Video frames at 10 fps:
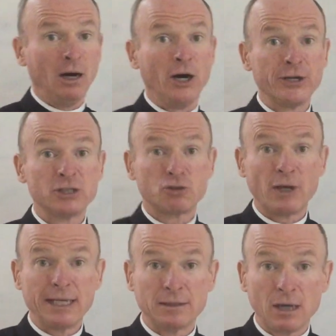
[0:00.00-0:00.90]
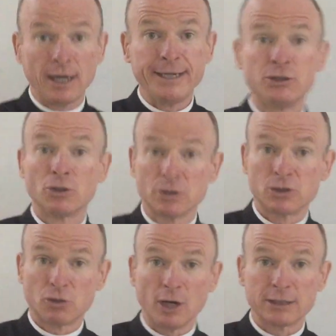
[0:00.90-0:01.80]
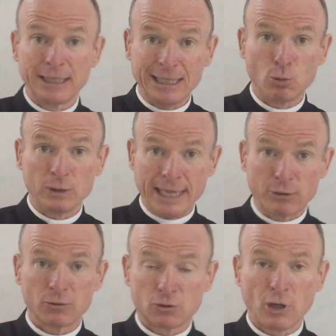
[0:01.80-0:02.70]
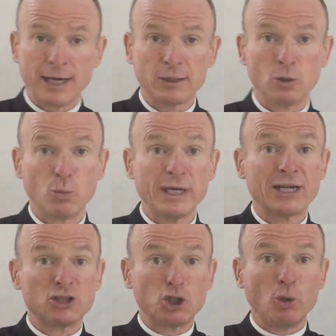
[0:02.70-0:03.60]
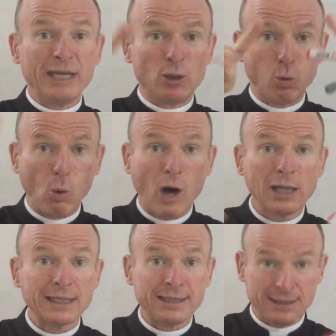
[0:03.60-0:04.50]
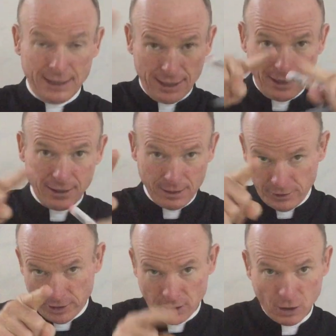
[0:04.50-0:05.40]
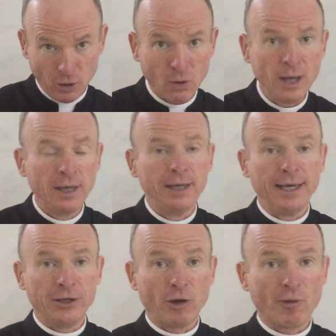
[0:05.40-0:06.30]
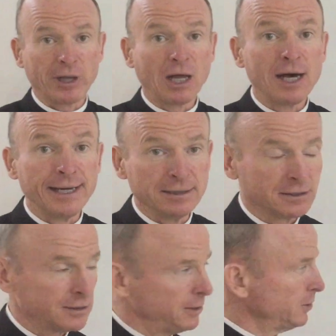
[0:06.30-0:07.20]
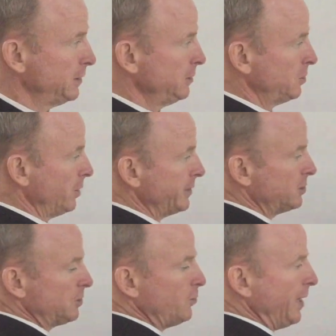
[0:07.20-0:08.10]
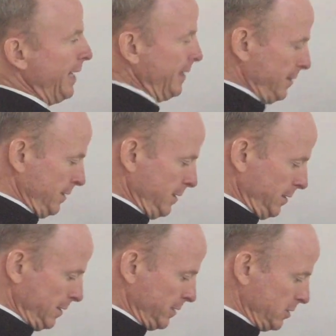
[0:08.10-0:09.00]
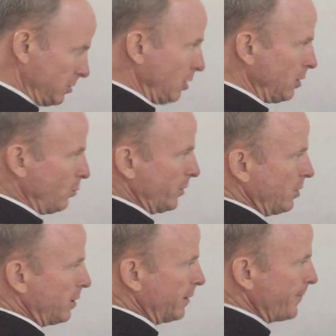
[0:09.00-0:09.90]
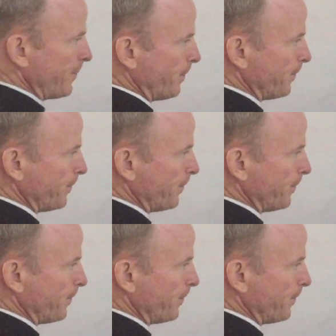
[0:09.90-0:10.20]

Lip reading: on a straight line to construct an equilateral triangle. We've got to show equality, there you go, in all the lines. So let's do that. Let's start with our